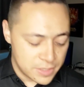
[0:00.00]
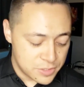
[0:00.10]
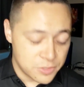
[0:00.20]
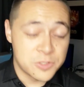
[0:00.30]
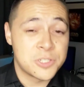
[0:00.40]

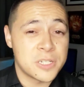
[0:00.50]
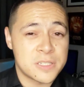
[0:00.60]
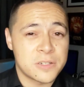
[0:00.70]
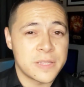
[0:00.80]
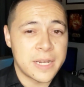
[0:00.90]
So just
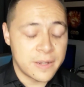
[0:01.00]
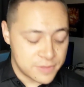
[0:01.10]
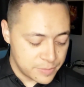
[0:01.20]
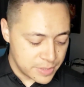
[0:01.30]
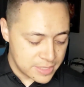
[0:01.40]
turn that off
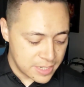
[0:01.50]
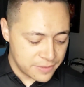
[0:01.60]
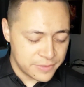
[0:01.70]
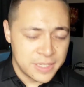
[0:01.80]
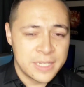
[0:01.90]
to be
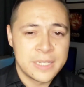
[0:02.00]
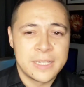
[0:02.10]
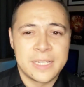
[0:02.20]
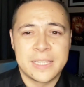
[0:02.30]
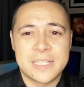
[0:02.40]
safe,
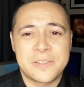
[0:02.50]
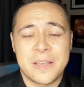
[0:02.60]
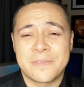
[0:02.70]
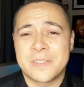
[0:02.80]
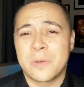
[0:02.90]
unless you
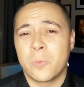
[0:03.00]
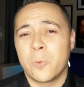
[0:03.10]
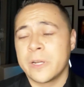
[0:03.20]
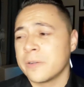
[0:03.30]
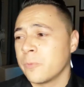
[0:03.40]
have some
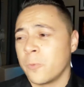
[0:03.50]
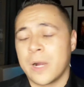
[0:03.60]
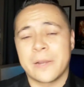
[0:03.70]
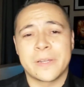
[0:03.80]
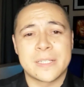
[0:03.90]
weird
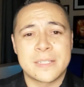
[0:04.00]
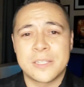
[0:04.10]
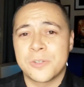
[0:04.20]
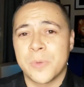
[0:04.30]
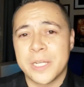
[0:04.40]
wiring
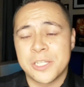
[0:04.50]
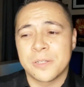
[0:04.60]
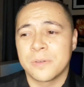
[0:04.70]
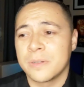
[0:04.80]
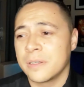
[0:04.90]

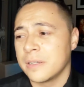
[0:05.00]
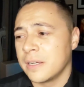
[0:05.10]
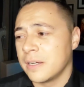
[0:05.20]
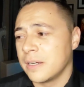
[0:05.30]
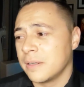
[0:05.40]
situation
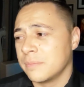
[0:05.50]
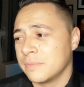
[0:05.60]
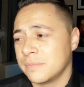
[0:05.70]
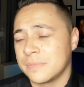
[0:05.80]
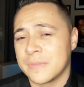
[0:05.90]

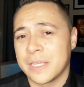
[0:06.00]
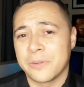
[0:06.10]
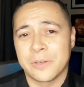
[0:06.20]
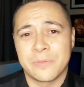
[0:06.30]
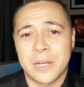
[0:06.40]
in
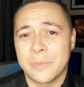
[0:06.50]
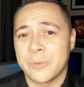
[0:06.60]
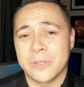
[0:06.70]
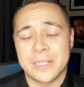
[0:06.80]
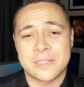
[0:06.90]
your environment,
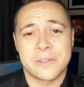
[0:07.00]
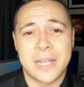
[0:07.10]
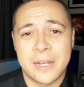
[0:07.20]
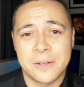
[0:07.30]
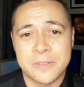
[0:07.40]
whether that's your
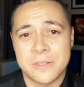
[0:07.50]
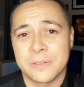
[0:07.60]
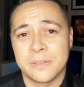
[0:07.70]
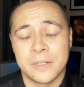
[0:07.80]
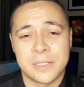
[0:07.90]
house
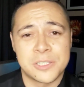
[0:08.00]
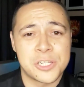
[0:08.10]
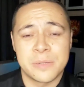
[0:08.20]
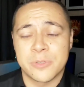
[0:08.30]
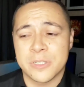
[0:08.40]
or a
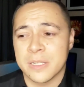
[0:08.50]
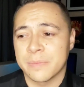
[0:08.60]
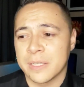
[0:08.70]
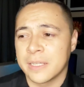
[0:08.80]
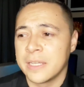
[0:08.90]
gym or
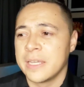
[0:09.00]
something,